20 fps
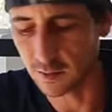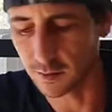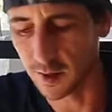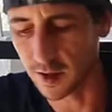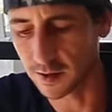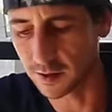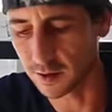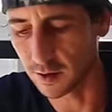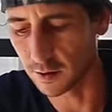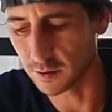is a
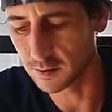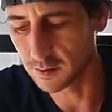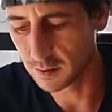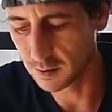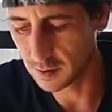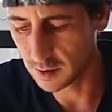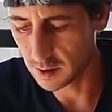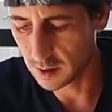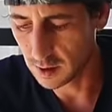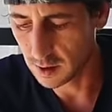bust, though.
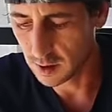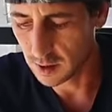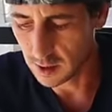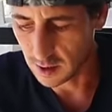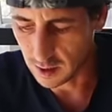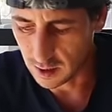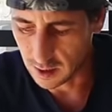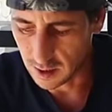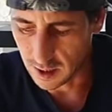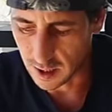
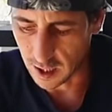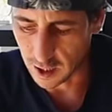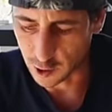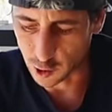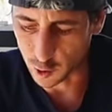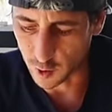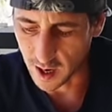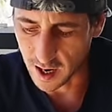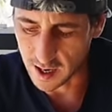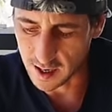I
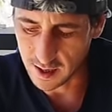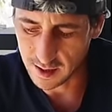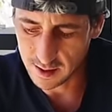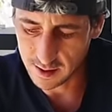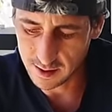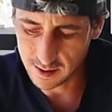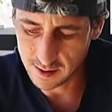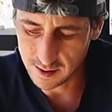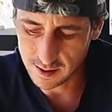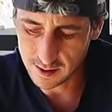tried.
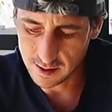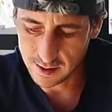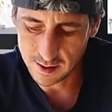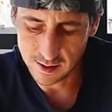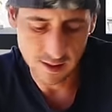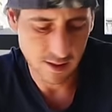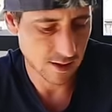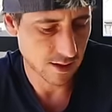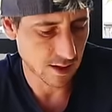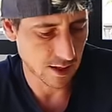
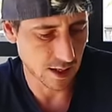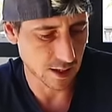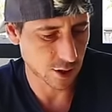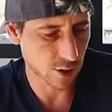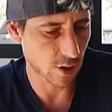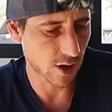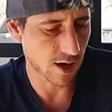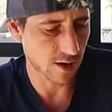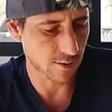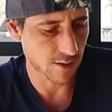I
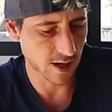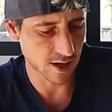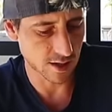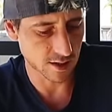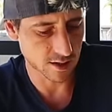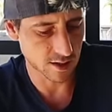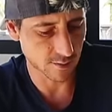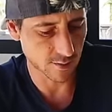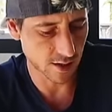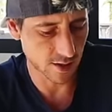tried, man.
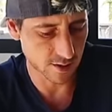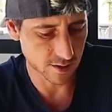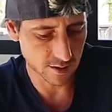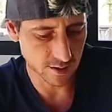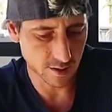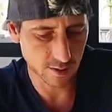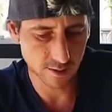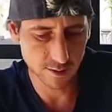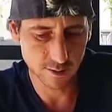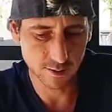It's a
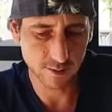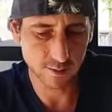bust.